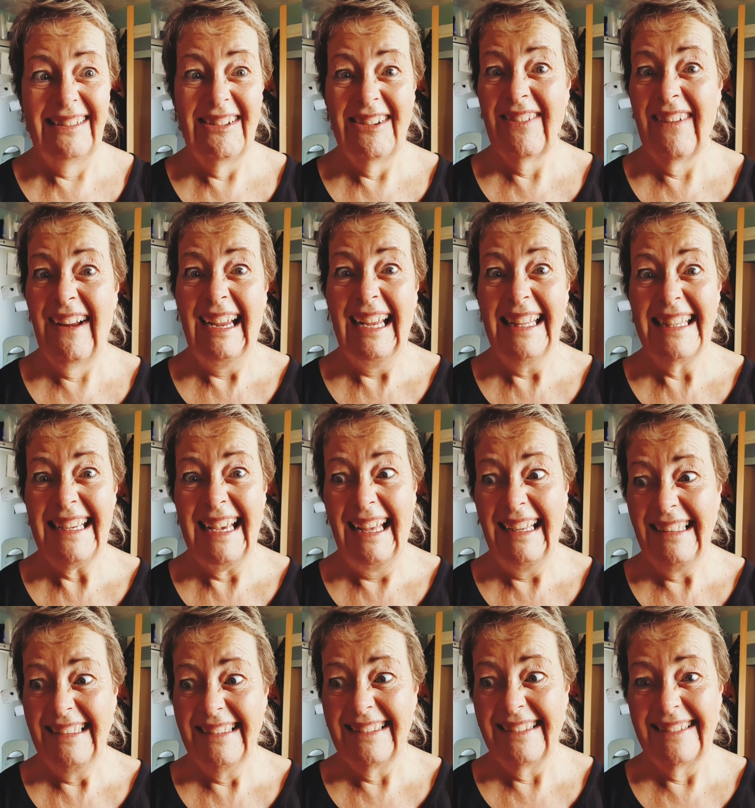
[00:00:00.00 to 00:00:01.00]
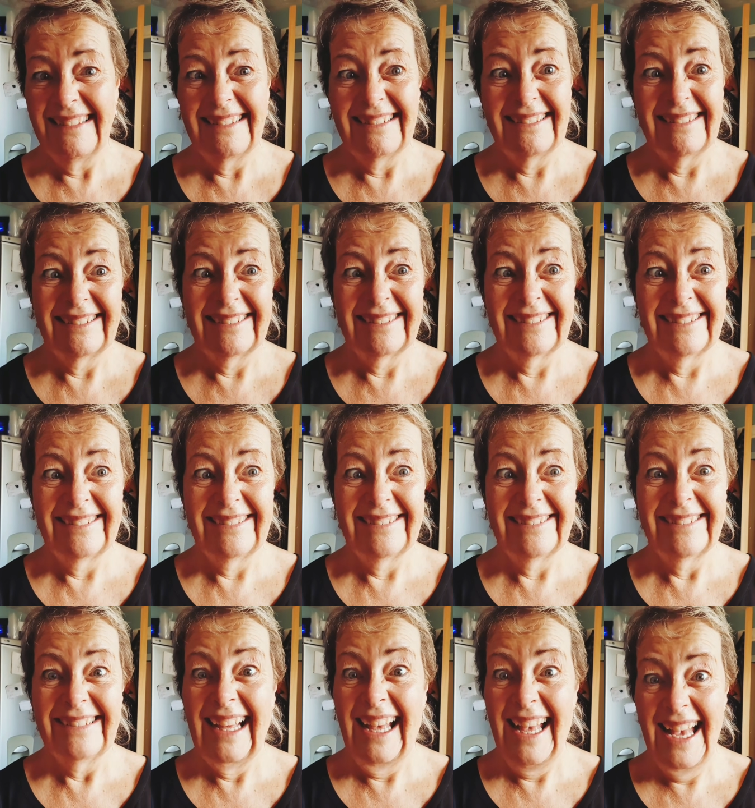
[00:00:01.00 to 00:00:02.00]
Not great, is
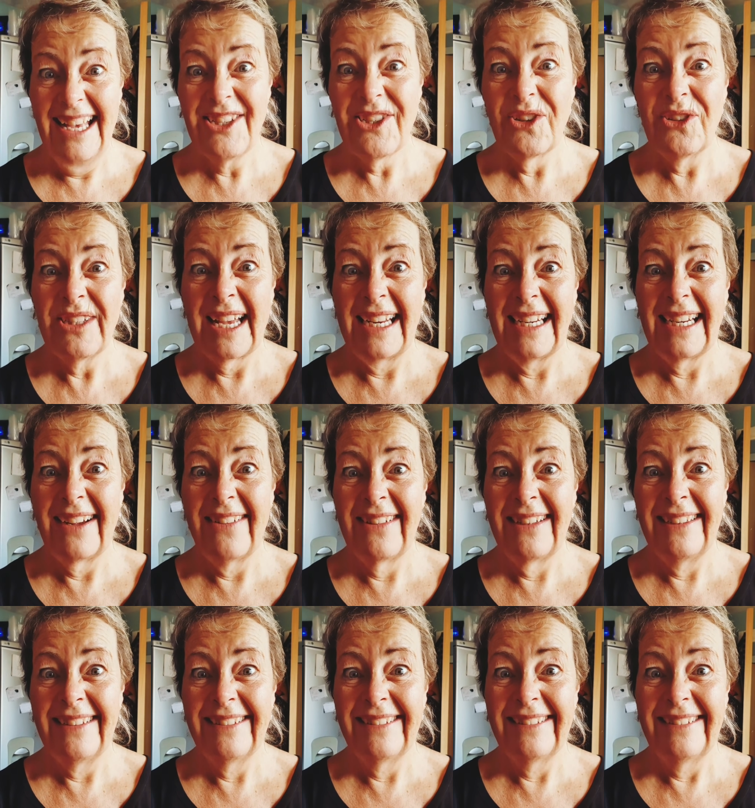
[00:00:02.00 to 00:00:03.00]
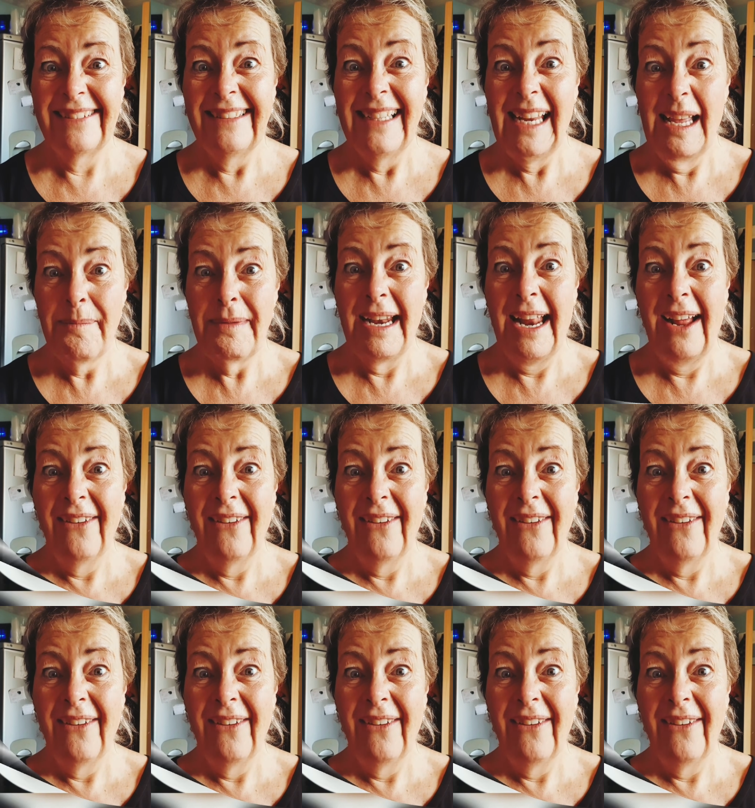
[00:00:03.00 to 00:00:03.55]
it? How's your day going? Let me